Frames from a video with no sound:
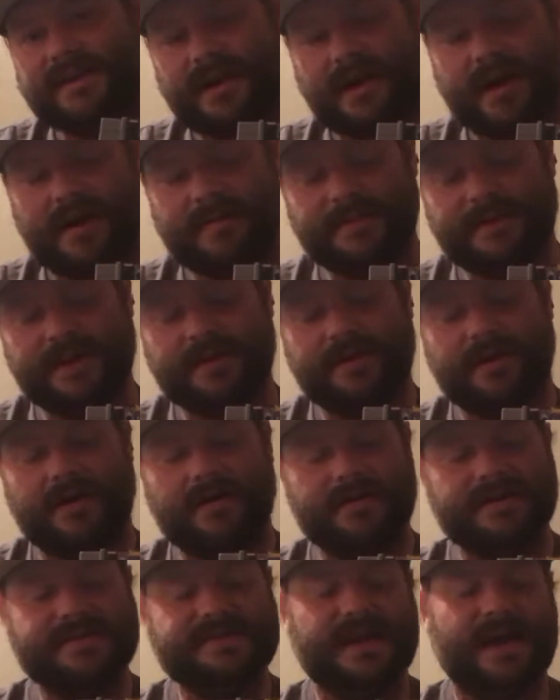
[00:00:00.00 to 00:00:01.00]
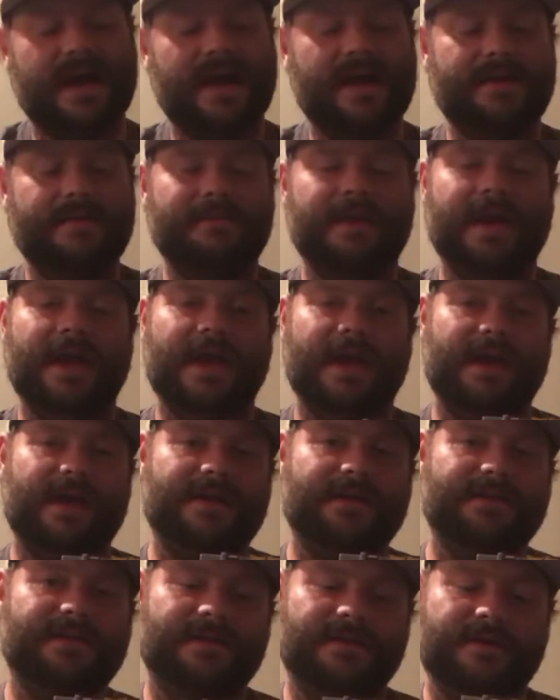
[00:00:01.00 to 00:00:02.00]
common all the time,
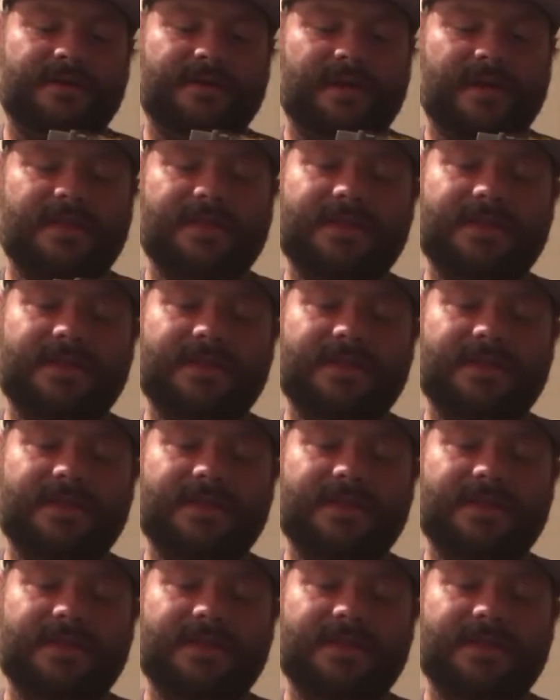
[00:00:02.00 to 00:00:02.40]
and